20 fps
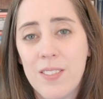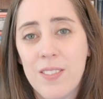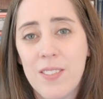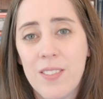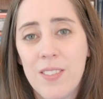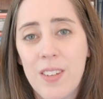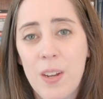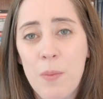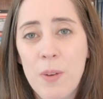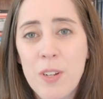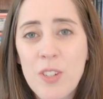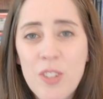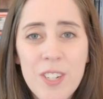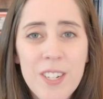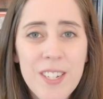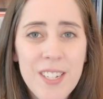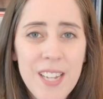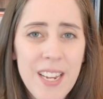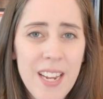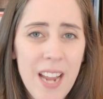I want you
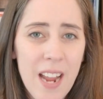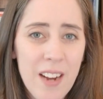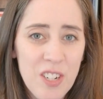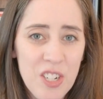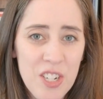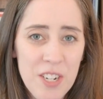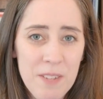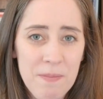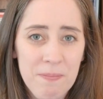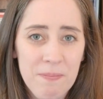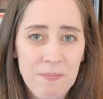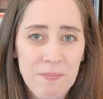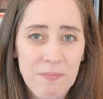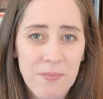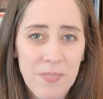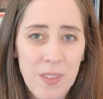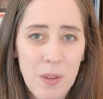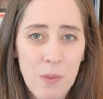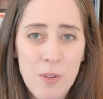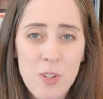to take action.
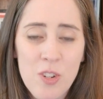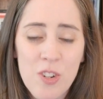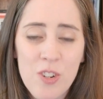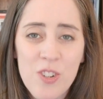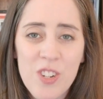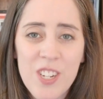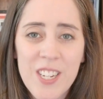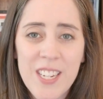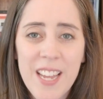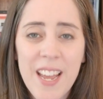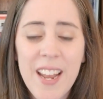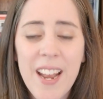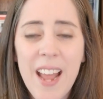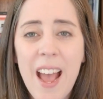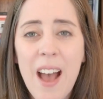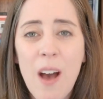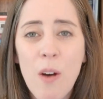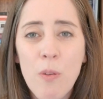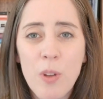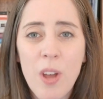I want you to get
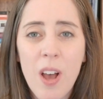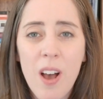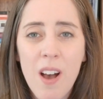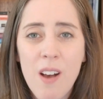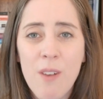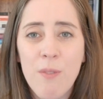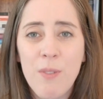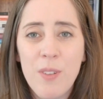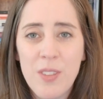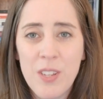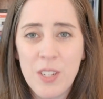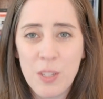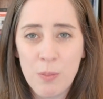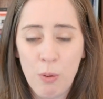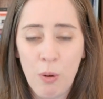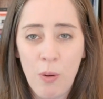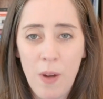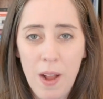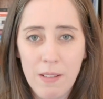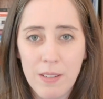out of this
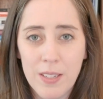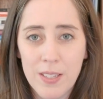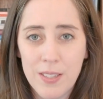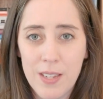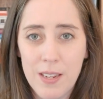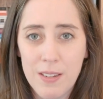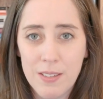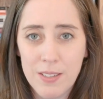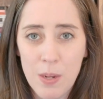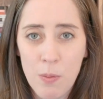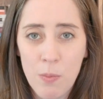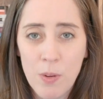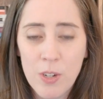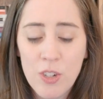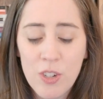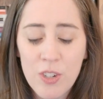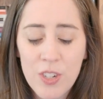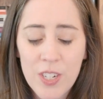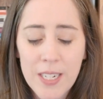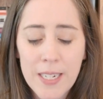paralysis. I want
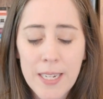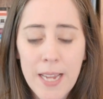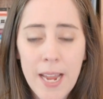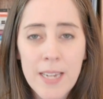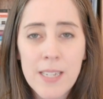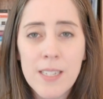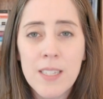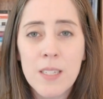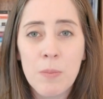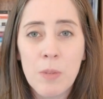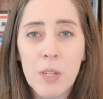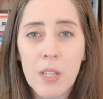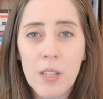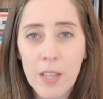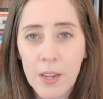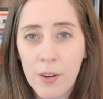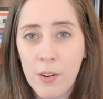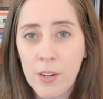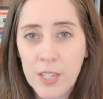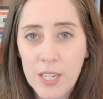you to gain some
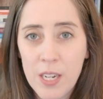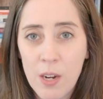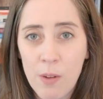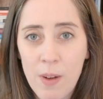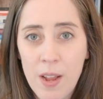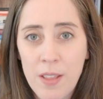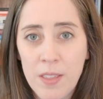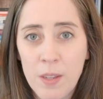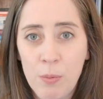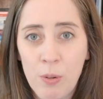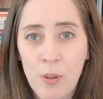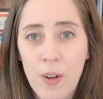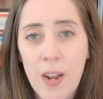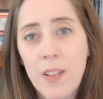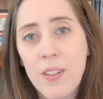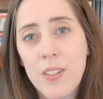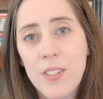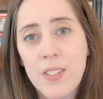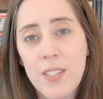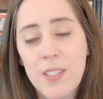clarity around the
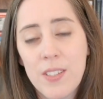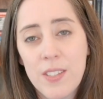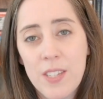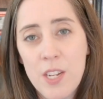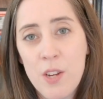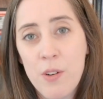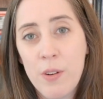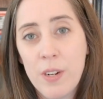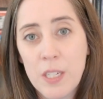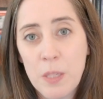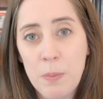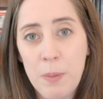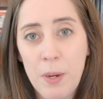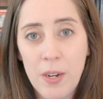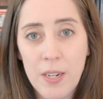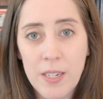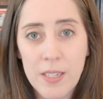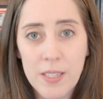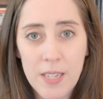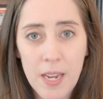paralysis that you're
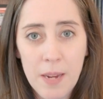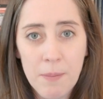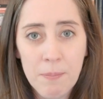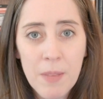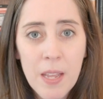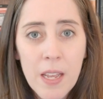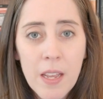experiencing.